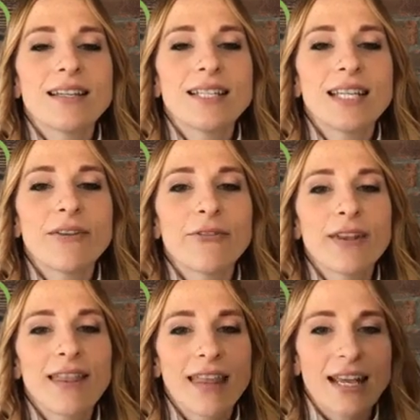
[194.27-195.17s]

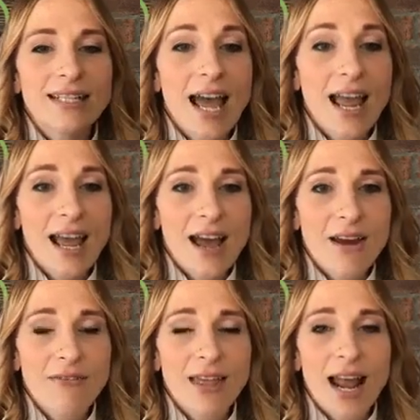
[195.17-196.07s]
different things I
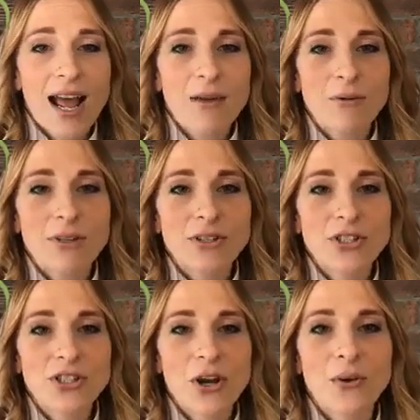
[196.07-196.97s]
have that I will
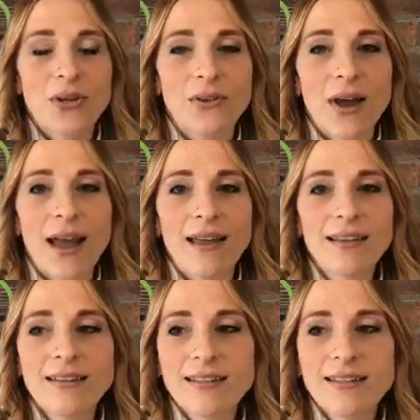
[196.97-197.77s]
show you guys,